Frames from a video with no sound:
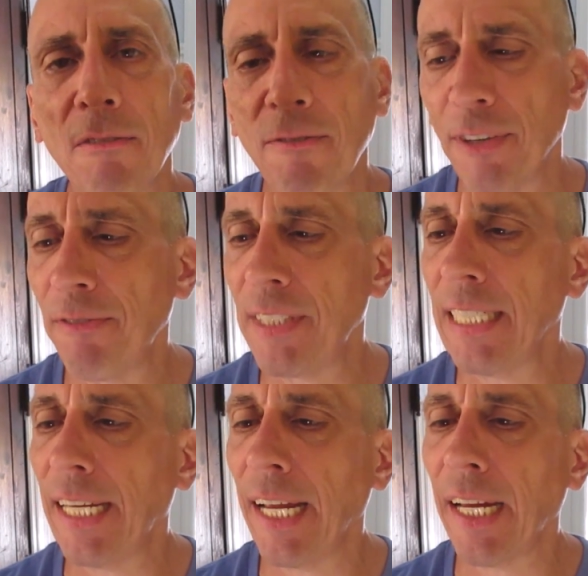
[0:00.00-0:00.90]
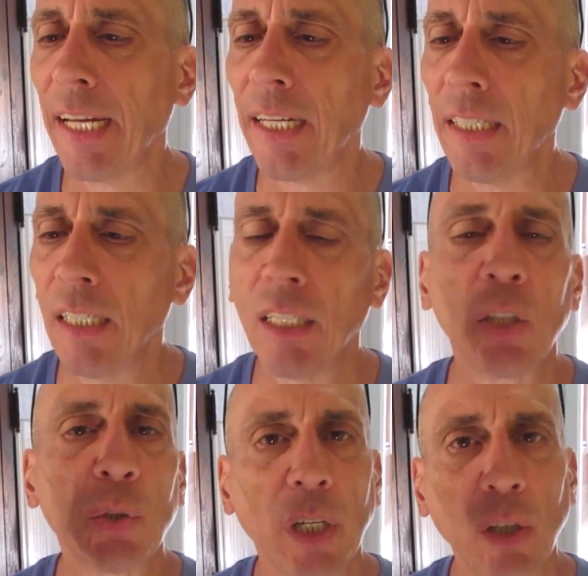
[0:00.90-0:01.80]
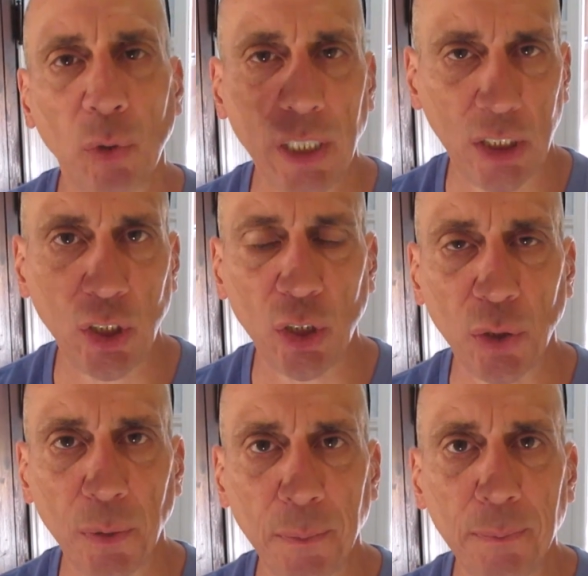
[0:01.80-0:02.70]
50K trail race shoe.